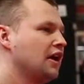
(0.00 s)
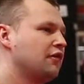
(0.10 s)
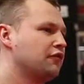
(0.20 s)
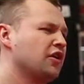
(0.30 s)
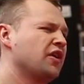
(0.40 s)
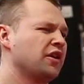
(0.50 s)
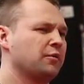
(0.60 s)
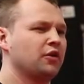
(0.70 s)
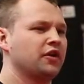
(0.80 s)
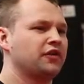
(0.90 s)
I've run
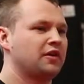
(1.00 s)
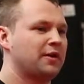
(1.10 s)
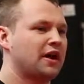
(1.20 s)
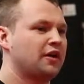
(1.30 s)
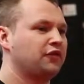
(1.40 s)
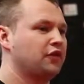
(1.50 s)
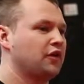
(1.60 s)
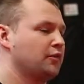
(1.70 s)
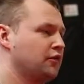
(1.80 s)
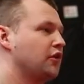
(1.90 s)
other products in the past
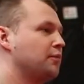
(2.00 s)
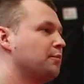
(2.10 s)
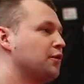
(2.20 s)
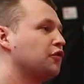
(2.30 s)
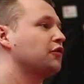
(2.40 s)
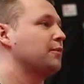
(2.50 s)
for like